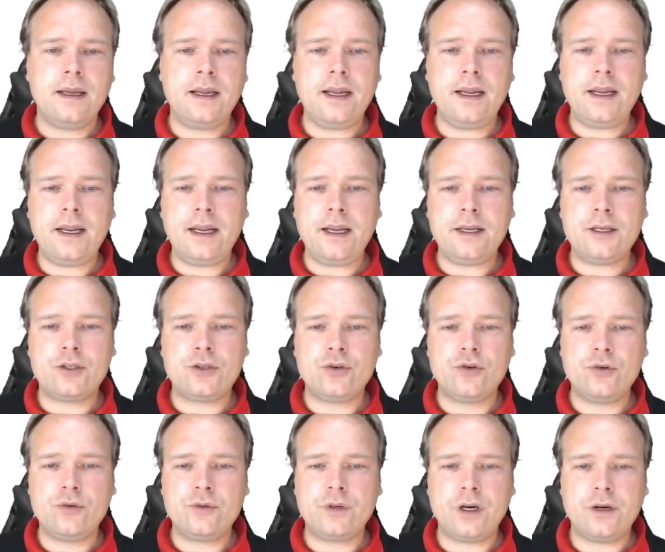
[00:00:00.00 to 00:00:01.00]
And
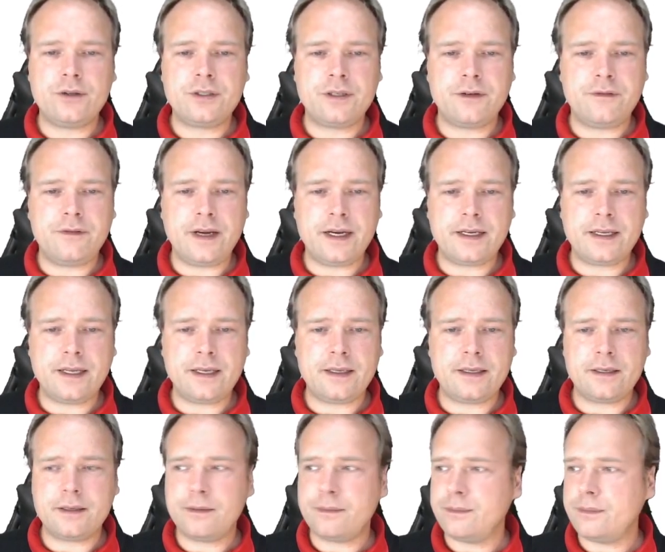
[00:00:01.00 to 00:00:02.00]
2 rows affected
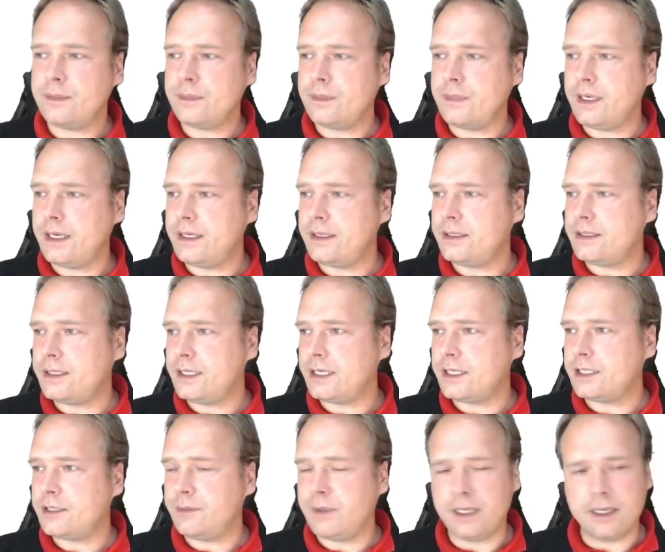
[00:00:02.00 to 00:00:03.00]
in
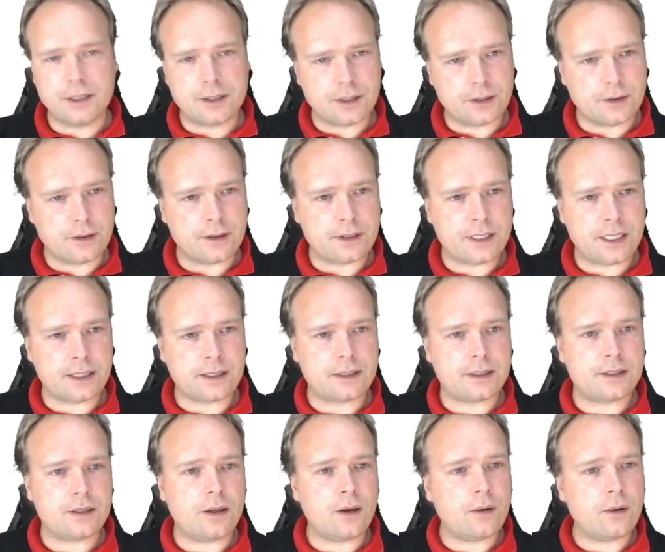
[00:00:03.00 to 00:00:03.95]
6 milliseconds.